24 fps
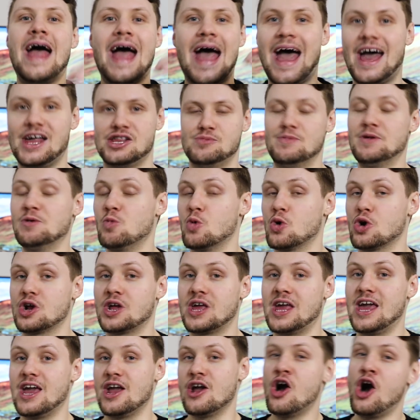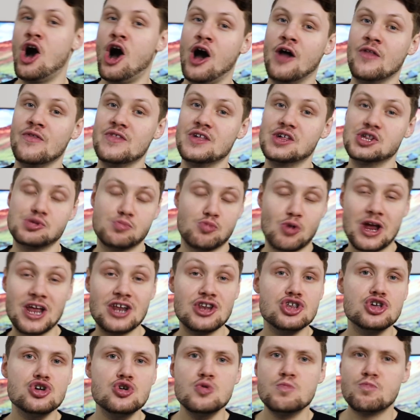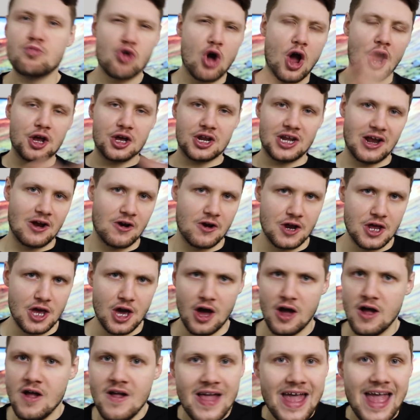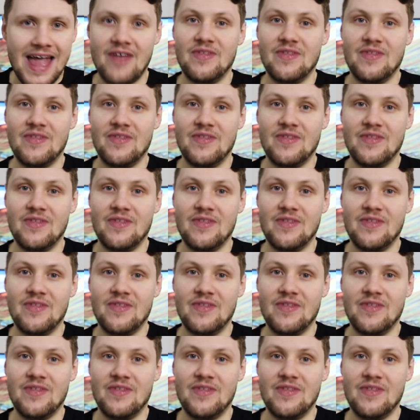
has been working on this brand new product area